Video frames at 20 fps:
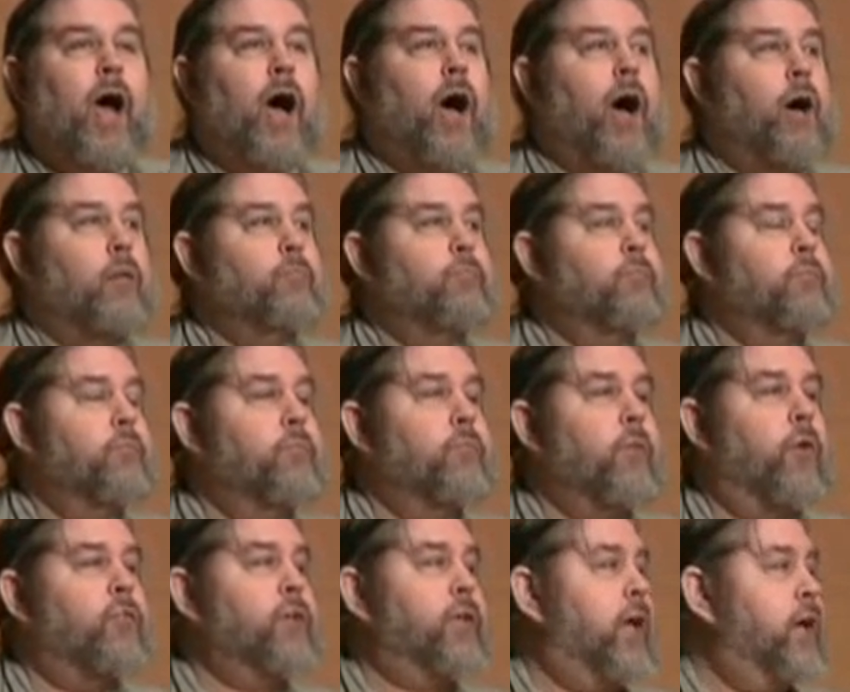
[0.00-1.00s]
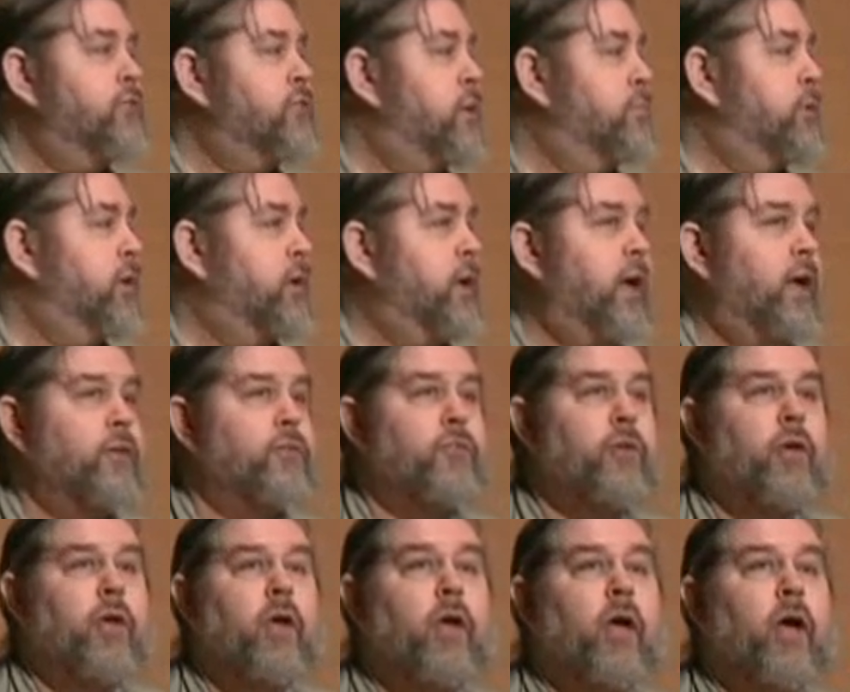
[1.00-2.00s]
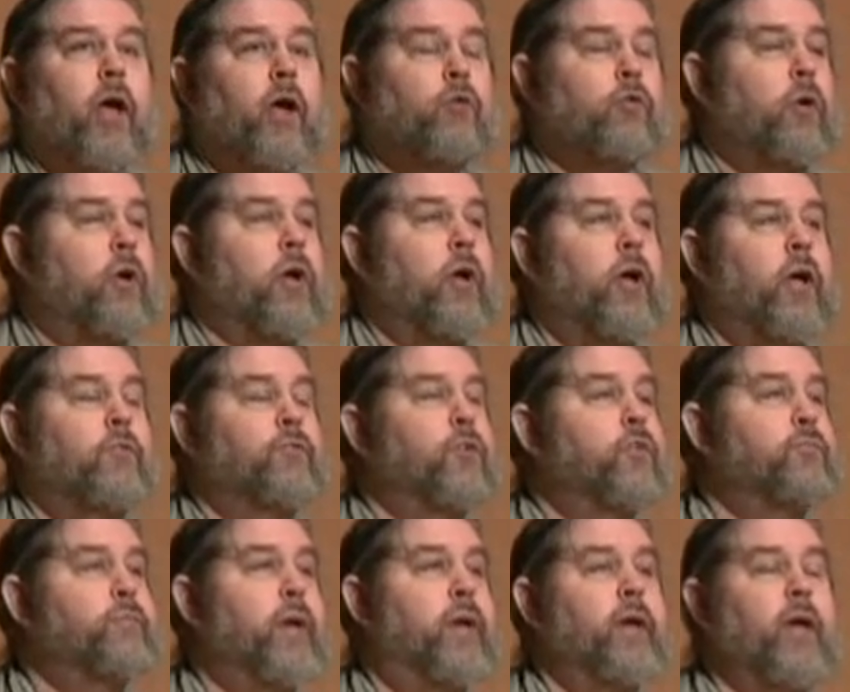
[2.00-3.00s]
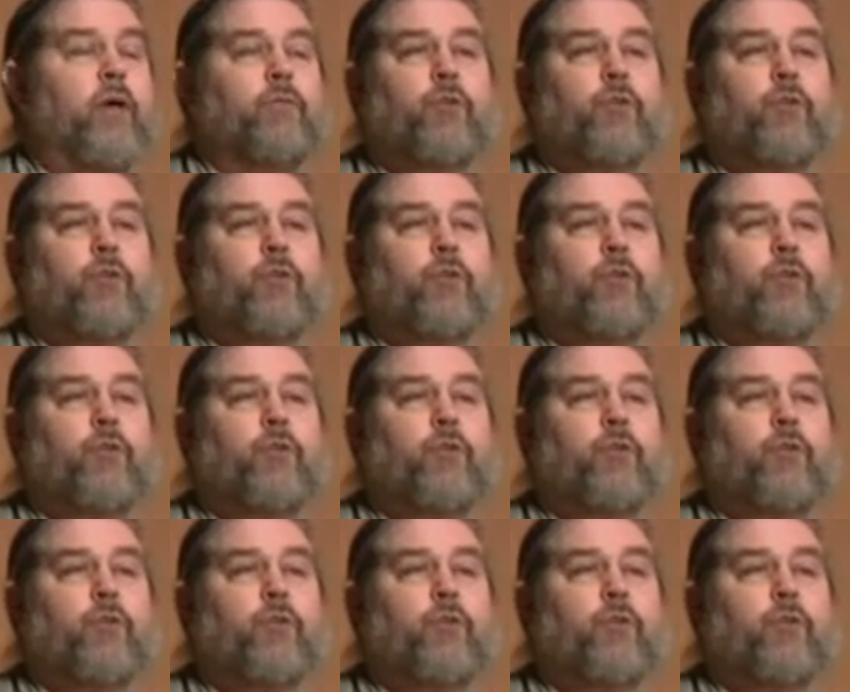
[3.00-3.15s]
Over the last couple of days, if you've